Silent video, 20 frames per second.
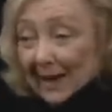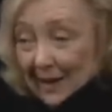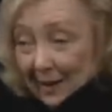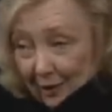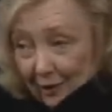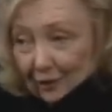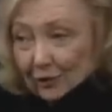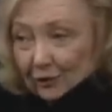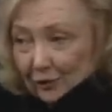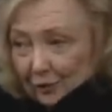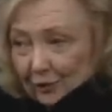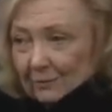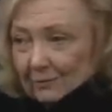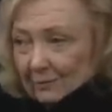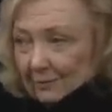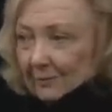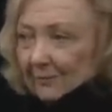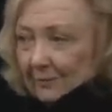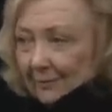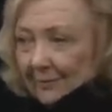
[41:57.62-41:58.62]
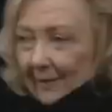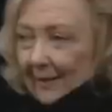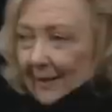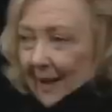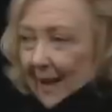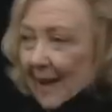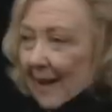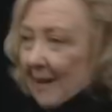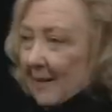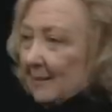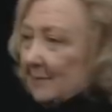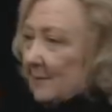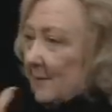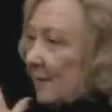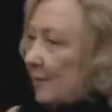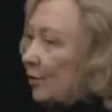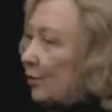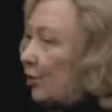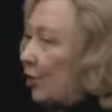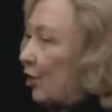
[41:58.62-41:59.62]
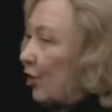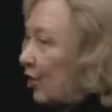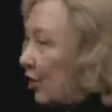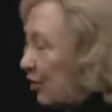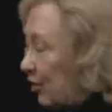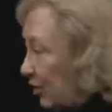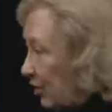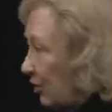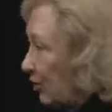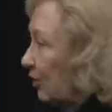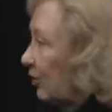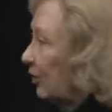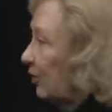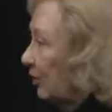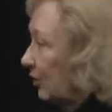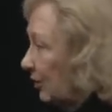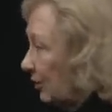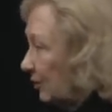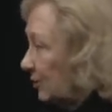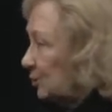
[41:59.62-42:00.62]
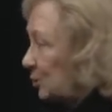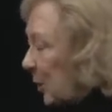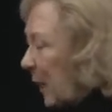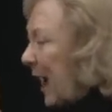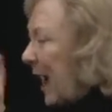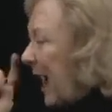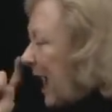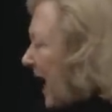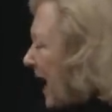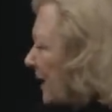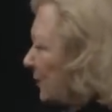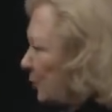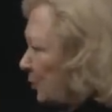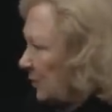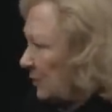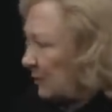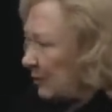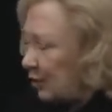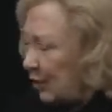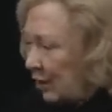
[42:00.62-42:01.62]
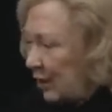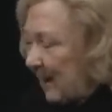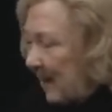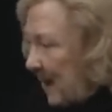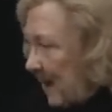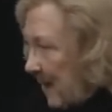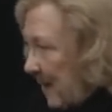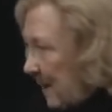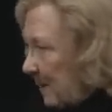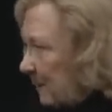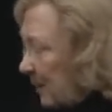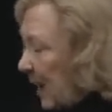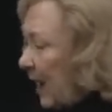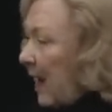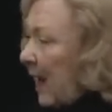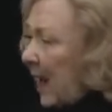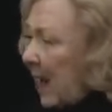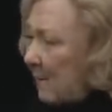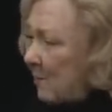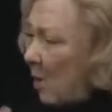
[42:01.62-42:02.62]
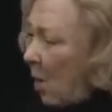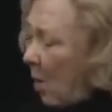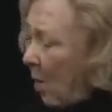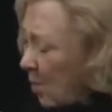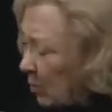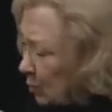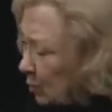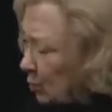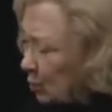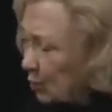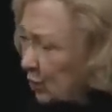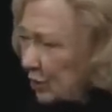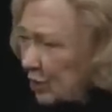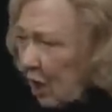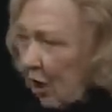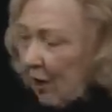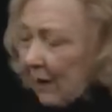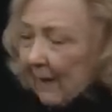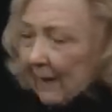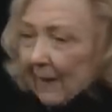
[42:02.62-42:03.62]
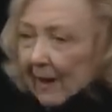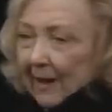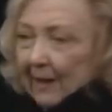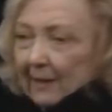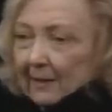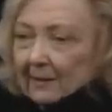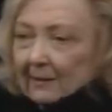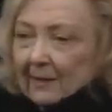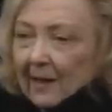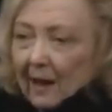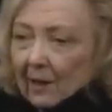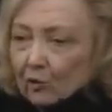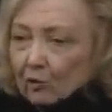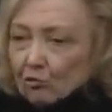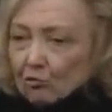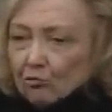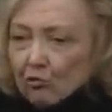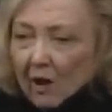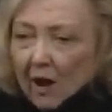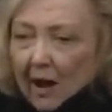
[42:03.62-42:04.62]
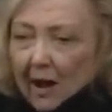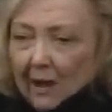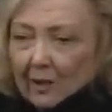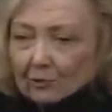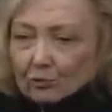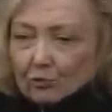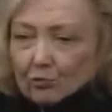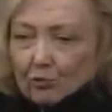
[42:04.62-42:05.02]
because those four student leaders studied under Dr. Malzkuhn. So we have to give honor to her.